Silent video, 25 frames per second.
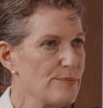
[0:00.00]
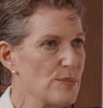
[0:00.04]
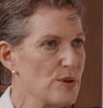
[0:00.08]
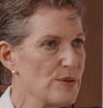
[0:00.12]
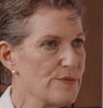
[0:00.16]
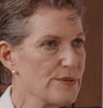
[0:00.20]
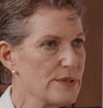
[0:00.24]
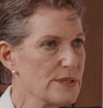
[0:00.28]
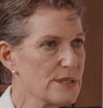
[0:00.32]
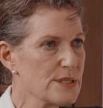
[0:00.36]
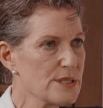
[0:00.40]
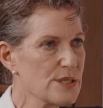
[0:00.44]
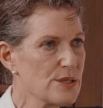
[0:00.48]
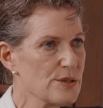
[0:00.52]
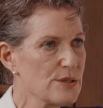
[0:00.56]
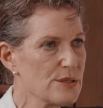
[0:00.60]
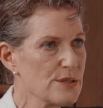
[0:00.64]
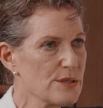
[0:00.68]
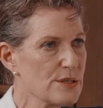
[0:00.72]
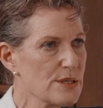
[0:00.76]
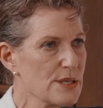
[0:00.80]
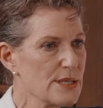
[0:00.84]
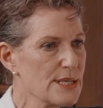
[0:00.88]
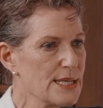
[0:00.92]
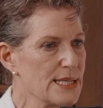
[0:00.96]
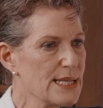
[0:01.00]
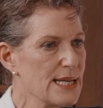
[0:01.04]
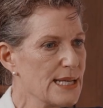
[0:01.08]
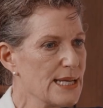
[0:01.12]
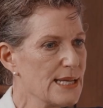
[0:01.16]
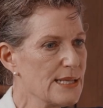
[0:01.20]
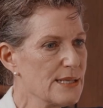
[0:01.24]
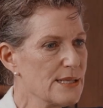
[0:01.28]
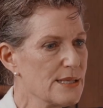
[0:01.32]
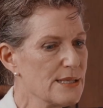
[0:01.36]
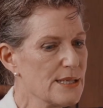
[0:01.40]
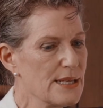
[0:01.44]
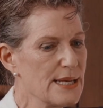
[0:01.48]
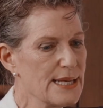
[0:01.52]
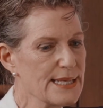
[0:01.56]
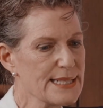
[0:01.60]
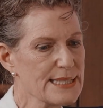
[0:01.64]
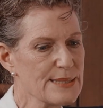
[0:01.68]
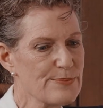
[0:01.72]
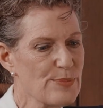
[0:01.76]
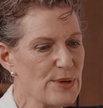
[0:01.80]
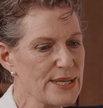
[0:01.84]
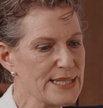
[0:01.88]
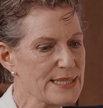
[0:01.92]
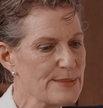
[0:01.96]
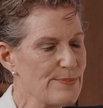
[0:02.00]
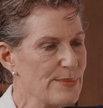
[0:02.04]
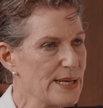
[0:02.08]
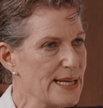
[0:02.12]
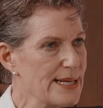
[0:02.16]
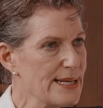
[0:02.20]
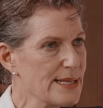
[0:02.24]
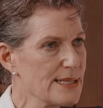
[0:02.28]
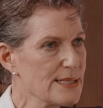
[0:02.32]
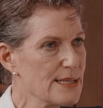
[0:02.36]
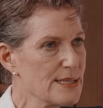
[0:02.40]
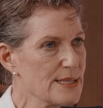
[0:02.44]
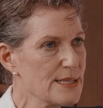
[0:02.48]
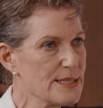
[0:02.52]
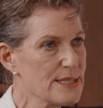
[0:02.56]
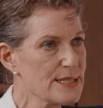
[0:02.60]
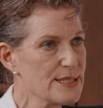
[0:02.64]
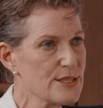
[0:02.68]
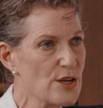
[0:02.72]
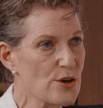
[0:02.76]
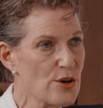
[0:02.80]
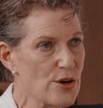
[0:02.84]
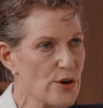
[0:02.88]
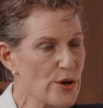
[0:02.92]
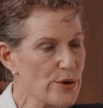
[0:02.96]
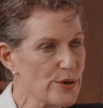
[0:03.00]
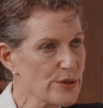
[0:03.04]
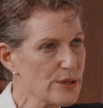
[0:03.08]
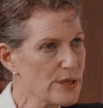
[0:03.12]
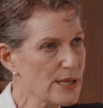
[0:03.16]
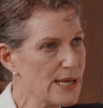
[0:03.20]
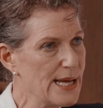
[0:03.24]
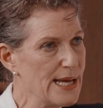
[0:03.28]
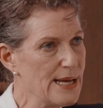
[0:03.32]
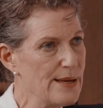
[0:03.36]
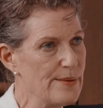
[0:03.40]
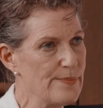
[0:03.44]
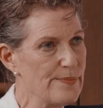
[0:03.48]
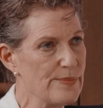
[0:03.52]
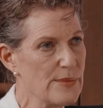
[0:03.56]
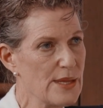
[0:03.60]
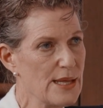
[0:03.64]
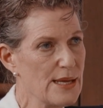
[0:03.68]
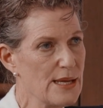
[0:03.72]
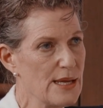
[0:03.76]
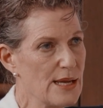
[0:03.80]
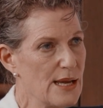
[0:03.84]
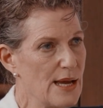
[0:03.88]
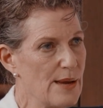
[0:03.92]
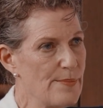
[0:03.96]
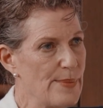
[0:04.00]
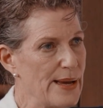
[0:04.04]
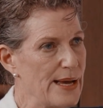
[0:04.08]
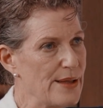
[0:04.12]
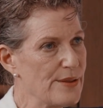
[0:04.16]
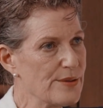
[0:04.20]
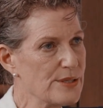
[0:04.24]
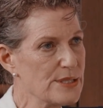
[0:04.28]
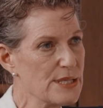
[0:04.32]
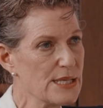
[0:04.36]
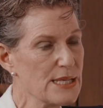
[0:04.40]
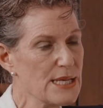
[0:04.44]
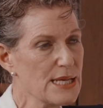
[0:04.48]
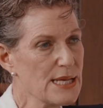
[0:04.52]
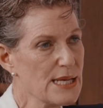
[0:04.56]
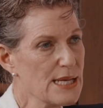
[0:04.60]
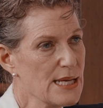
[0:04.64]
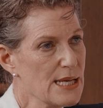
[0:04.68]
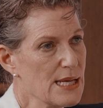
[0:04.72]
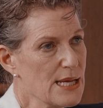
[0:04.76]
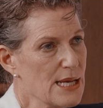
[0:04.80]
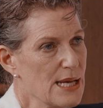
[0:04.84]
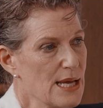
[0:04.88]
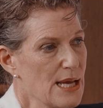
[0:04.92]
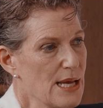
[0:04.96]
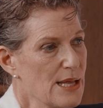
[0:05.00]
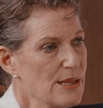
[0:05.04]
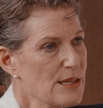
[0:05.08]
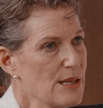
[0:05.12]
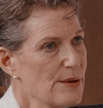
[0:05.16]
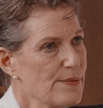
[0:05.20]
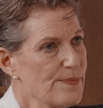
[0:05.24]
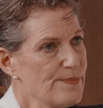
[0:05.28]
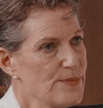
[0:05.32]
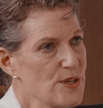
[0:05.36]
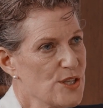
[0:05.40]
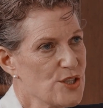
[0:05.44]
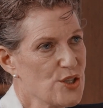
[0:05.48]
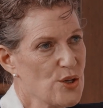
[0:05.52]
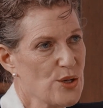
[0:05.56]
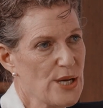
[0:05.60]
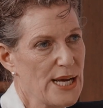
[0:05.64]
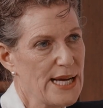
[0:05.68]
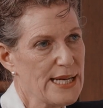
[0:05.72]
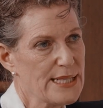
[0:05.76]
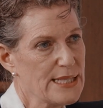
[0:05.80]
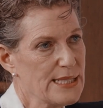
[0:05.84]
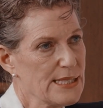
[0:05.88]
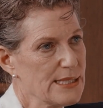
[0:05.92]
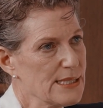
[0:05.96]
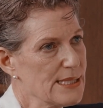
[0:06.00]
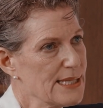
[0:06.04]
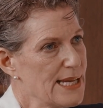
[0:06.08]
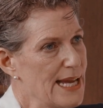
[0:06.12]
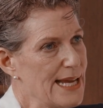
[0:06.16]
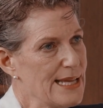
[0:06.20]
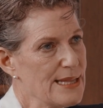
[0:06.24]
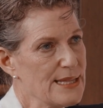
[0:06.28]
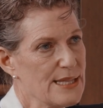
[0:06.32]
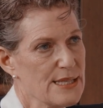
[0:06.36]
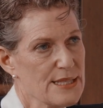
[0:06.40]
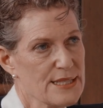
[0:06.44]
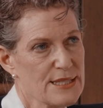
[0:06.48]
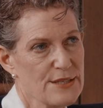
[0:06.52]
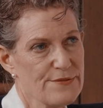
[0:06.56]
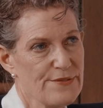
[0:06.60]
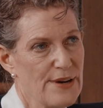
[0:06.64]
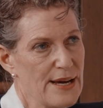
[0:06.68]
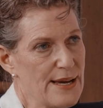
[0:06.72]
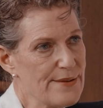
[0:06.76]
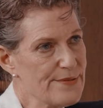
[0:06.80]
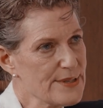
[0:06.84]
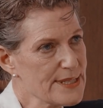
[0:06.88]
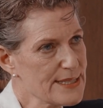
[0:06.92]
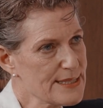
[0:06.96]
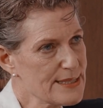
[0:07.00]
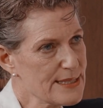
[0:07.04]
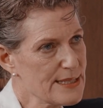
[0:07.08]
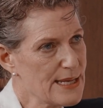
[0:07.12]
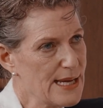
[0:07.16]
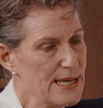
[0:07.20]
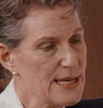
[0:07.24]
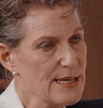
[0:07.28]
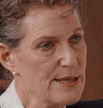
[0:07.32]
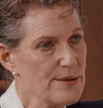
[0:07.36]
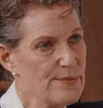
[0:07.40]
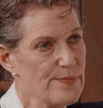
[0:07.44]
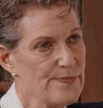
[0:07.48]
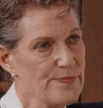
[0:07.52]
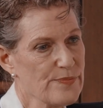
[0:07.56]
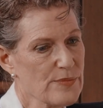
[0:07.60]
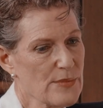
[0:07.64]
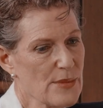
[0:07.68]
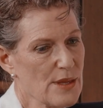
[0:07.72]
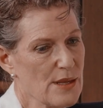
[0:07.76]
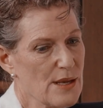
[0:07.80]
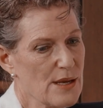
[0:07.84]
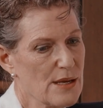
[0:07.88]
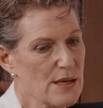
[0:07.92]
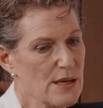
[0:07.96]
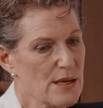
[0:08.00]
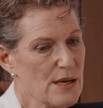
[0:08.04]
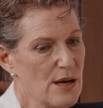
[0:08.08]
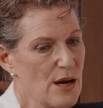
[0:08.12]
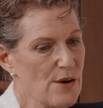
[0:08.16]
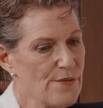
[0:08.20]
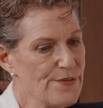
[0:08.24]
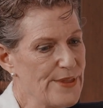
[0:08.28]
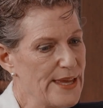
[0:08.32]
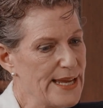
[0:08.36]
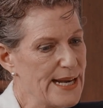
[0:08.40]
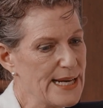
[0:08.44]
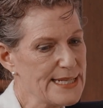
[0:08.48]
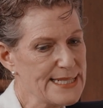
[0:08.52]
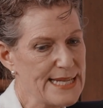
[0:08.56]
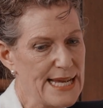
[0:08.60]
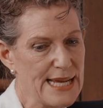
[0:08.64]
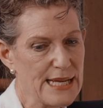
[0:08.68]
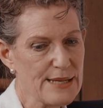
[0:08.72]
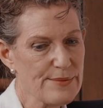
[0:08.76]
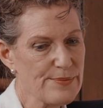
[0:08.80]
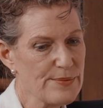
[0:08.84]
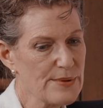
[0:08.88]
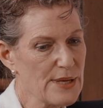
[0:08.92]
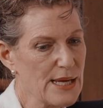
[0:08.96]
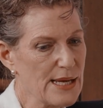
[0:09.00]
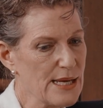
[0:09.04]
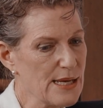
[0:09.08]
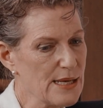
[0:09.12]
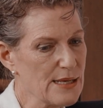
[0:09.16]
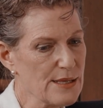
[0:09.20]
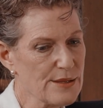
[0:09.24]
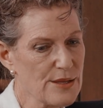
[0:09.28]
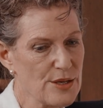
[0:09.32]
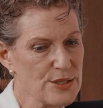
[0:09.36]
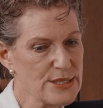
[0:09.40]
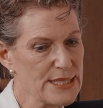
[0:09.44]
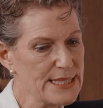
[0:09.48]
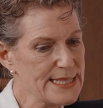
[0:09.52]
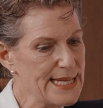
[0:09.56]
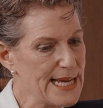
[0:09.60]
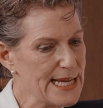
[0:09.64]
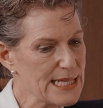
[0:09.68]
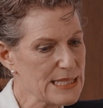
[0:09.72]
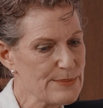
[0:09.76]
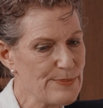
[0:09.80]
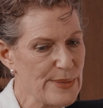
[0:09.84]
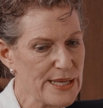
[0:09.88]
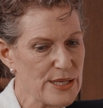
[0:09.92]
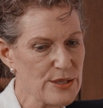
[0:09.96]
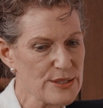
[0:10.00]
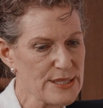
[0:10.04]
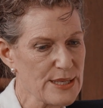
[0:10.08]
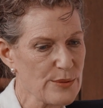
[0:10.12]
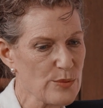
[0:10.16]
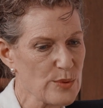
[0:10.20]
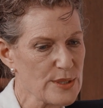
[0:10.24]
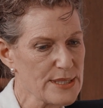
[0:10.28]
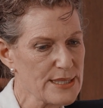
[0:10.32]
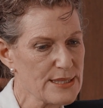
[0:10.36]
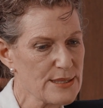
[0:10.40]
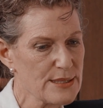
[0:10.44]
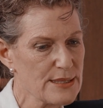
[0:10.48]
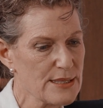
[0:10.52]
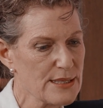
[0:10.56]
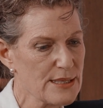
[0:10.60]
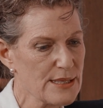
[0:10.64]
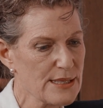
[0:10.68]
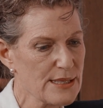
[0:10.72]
Mervin, to express my sorrow about the shuhada and the survivors of that attack, those attacks, because it was